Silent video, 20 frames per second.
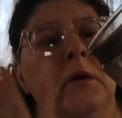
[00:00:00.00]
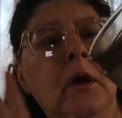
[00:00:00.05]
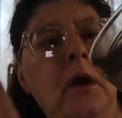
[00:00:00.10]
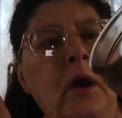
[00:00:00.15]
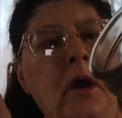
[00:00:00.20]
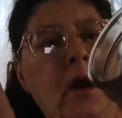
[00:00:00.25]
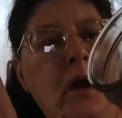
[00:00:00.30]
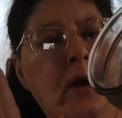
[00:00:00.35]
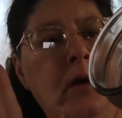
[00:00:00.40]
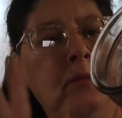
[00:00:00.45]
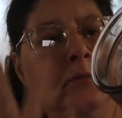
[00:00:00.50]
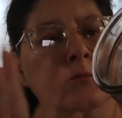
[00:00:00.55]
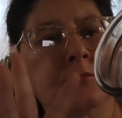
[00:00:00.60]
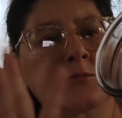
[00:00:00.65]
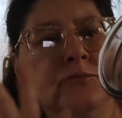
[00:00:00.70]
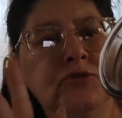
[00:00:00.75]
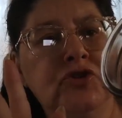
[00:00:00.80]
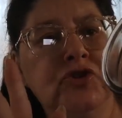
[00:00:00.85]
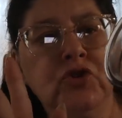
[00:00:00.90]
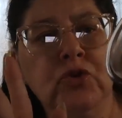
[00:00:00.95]

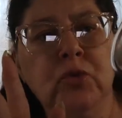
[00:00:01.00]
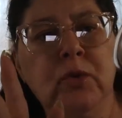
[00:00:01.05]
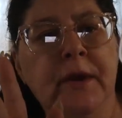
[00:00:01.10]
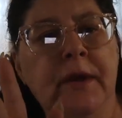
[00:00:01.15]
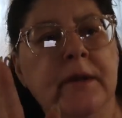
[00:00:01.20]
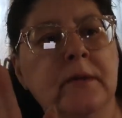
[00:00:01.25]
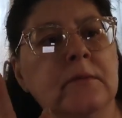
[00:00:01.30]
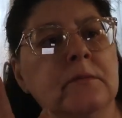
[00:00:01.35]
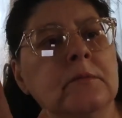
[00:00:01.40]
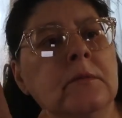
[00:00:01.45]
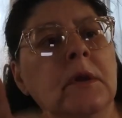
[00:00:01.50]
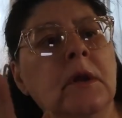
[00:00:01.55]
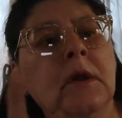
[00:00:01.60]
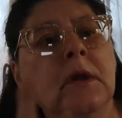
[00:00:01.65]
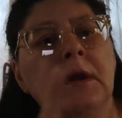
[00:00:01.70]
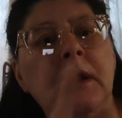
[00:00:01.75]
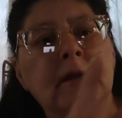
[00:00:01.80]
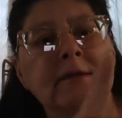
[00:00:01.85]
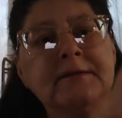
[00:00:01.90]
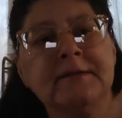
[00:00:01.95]
um, to it.
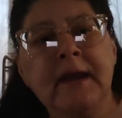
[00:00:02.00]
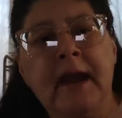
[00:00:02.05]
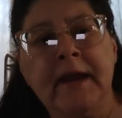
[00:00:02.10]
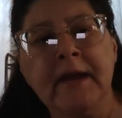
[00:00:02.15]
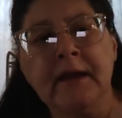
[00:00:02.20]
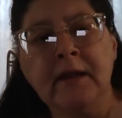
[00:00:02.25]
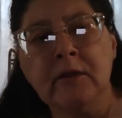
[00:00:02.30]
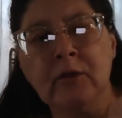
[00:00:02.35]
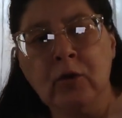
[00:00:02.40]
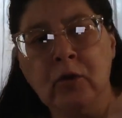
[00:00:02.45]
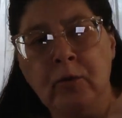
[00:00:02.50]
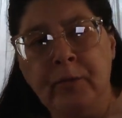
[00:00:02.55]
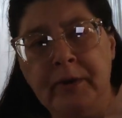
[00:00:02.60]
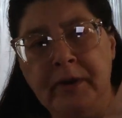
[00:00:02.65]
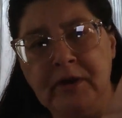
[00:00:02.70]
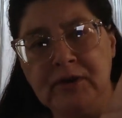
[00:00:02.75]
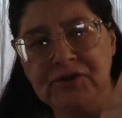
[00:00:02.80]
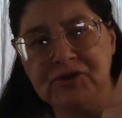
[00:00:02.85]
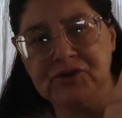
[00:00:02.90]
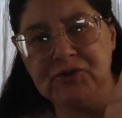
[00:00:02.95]
tiny little
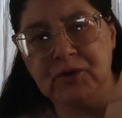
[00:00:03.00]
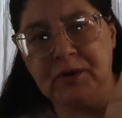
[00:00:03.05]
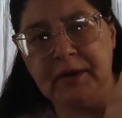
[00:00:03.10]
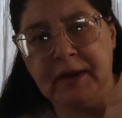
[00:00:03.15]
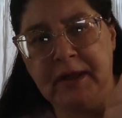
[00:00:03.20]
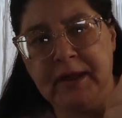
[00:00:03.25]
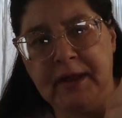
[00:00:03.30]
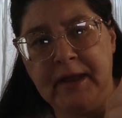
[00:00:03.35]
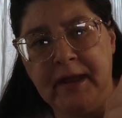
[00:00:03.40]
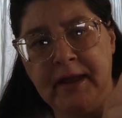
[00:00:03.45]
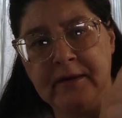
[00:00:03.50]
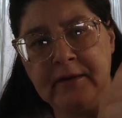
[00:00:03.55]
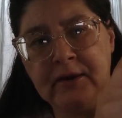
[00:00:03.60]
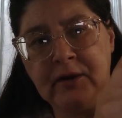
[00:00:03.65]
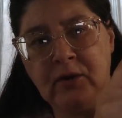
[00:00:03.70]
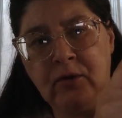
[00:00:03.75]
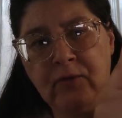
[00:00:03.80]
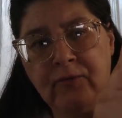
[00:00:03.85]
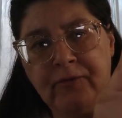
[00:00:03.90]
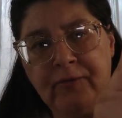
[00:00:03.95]
bit of soot, again,
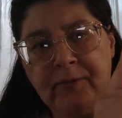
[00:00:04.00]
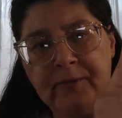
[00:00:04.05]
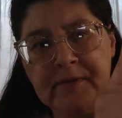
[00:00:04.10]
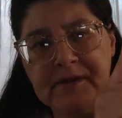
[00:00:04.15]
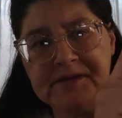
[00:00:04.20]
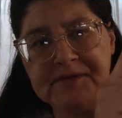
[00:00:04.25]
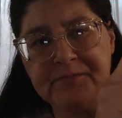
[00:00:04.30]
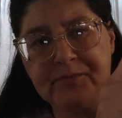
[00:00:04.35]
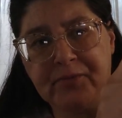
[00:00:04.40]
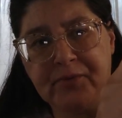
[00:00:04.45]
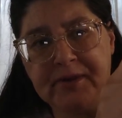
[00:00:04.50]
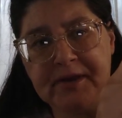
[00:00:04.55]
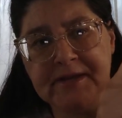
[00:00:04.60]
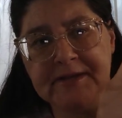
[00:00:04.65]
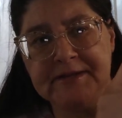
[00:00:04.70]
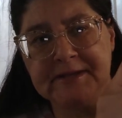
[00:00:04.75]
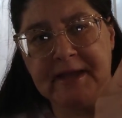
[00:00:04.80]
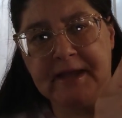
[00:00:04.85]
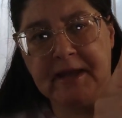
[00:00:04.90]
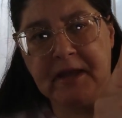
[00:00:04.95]
you know, from this
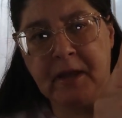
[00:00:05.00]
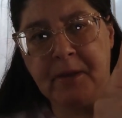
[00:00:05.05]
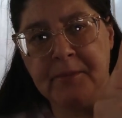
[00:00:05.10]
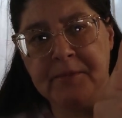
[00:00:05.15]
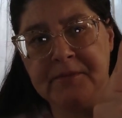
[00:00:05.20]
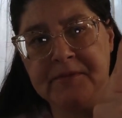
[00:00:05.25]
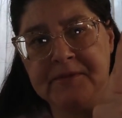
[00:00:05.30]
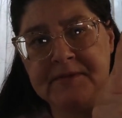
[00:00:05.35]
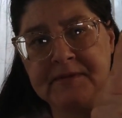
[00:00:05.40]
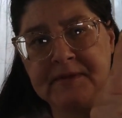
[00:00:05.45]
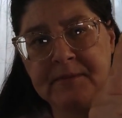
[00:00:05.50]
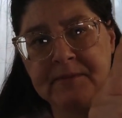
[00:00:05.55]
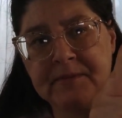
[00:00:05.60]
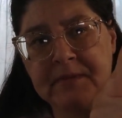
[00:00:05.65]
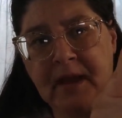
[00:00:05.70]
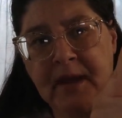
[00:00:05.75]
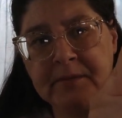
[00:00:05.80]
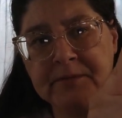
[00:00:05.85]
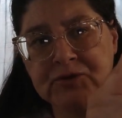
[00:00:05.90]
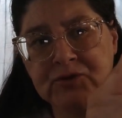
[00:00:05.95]
breeze that comes
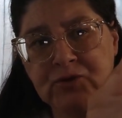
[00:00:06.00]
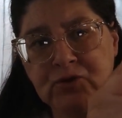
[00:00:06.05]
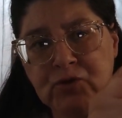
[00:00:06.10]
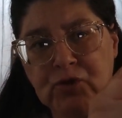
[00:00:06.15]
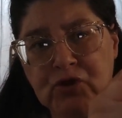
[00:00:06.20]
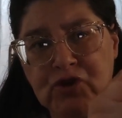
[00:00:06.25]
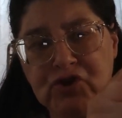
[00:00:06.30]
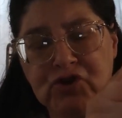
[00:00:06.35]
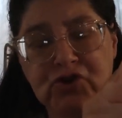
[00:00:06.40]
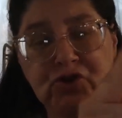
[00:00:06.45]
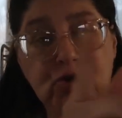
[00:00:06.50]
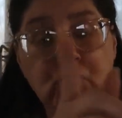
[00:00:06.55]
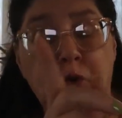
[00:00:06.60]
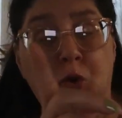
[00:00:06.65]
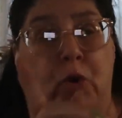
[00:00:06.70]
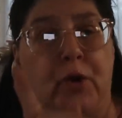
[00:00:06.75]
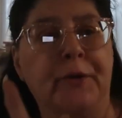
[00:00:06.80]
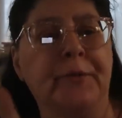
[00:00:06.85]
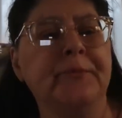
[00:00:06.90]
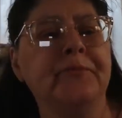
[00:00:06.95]
sometimes through this
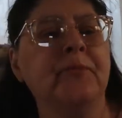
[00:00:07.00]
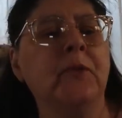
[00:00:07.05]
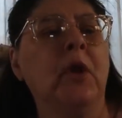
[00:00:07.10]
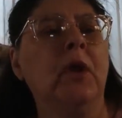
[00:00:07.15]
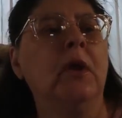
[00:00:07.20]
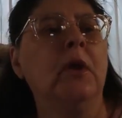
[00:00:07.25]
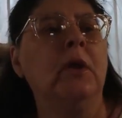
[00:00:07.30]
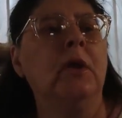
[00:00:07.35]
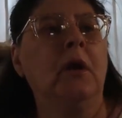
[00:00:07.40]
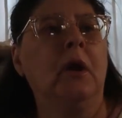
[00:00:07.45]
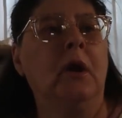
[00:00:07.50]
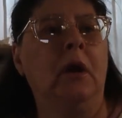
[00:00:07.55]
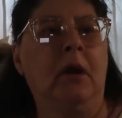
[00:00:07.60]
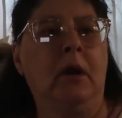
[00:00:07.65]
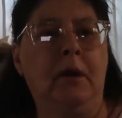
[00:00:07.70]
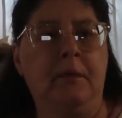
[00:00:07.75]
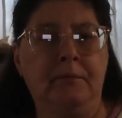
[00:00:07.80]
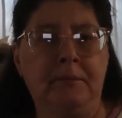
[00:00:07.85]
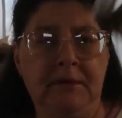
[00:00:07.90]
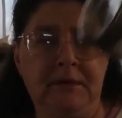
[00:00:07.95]
door
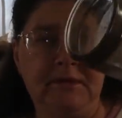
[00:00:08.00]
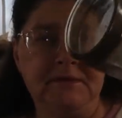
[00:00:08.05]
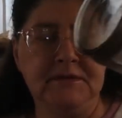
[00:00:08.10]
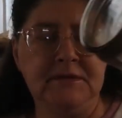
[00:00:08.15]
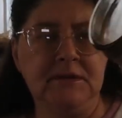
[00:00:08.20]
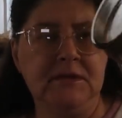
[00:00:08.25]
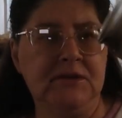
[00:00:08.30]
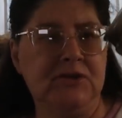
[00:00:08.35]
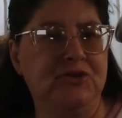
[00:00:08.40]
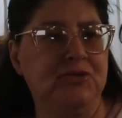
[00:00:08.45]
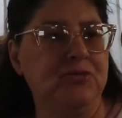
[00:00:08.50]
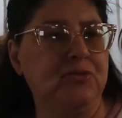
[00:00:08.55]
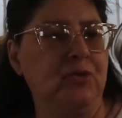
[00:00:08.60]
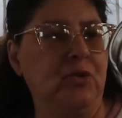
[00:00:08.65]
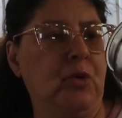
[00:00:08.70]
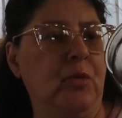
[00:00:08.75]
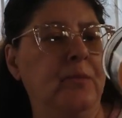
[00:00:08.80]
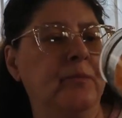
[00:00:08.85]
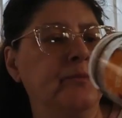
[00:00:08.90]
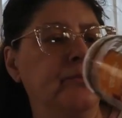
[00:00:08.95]
um, into this
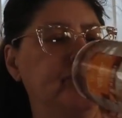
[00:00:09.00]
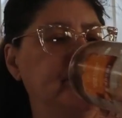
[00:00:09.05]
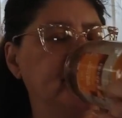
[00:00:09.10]
room.